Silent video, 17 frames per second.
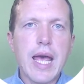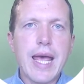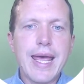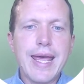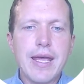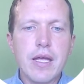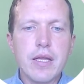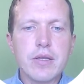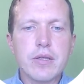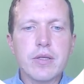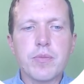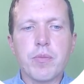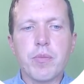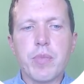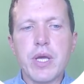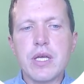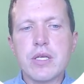and
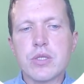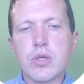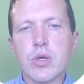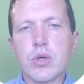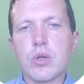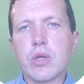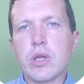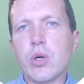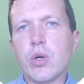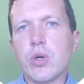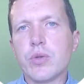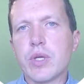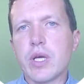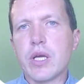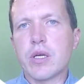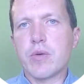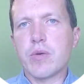based on loan
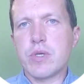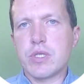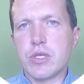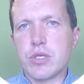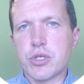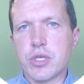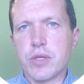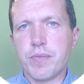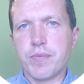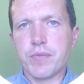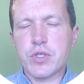acquisition.